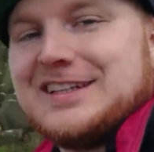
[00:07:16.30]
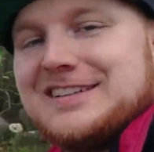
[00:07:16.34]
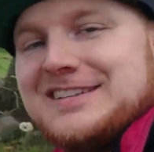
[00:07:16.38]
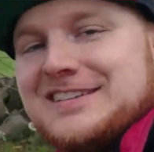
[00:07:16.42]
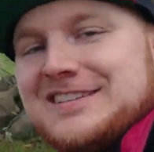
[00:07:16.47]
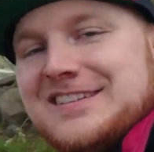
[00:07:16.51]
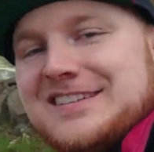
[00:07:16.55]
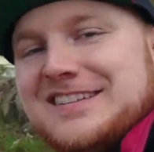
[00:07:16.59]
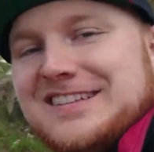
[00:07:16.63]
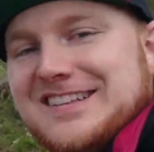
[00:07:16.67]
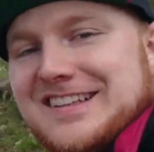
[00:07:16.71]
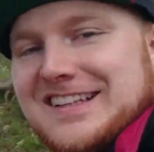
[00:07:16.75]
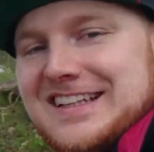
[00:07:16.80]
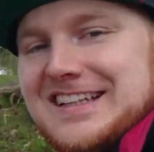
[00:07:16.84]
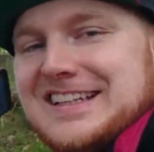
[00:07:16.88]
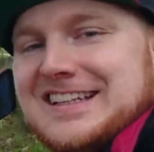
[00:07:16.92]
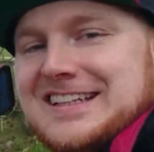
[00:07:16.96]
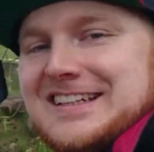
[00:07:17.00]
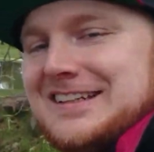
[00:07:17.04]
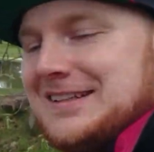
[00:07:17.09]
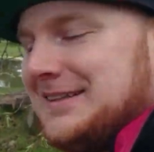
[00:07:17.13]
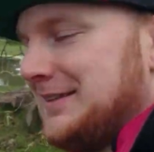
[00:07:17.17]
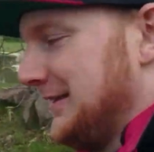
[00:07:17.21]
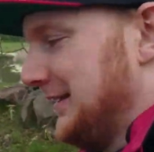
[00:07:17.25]
guys see the lake?
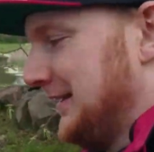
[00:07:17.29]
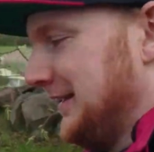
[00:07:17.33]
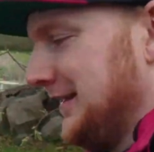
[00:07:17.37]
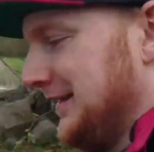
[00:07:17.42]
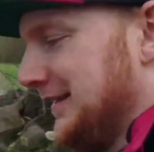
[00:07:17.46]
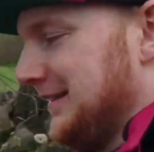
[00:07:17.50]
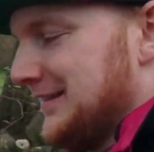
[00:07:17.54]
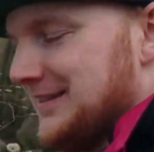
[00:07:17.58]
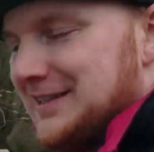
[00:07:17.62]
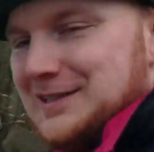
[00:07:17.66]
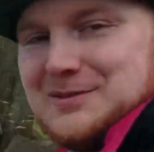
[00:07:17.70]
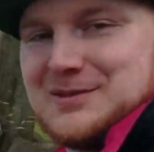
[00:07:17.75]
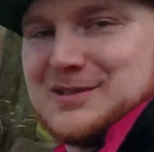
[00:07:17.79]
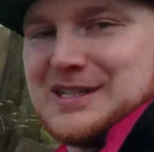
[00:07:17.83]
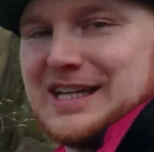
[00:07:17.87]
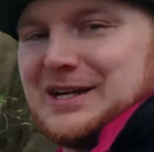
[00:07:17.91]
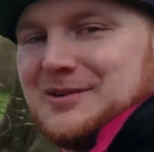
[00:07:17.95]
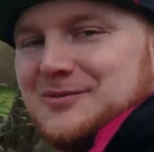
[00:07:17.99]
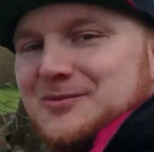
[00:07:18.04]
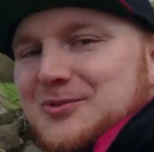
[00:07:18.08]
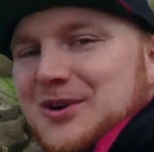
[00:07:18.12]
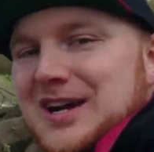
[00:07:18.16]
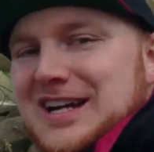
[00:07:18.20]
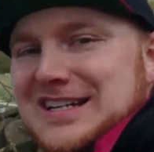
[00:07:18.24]
It was
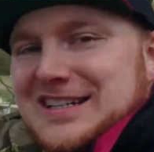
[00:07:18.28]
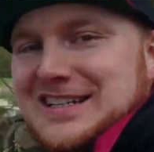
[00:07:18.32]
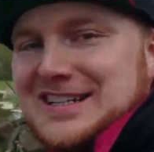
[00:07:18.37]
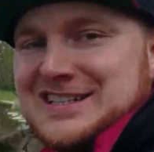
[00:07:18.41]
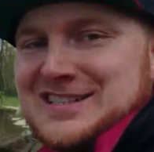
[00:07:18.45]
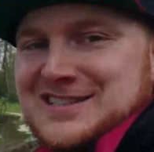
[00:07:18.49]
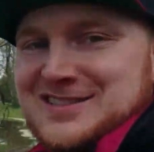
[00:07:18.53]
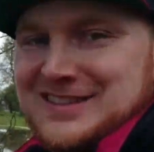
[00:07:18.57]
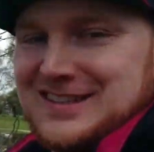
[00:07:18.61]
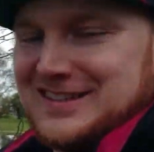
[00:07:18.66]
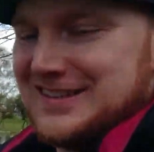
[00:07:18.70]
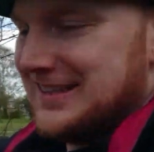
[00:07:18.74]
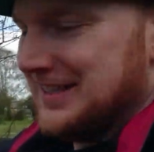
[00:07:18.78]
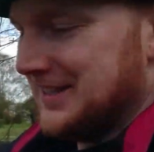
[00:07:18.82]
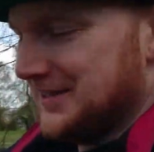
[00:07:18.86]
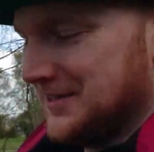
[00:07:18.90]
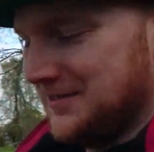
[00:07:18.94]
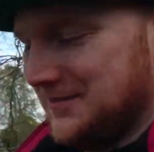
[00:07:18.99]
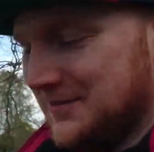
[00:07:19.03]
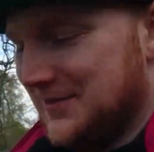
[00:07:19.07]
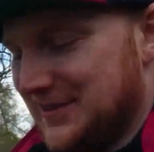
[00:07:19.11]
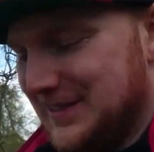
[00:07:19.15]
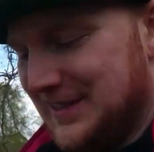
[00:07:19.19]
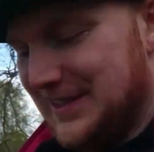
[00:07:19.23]
like right next to the lake
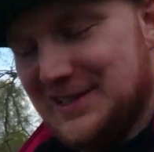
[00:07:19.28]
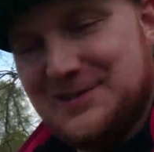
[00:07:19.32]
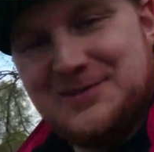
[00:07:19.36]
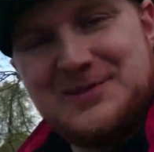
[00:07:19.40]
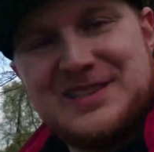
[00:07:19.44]
over there.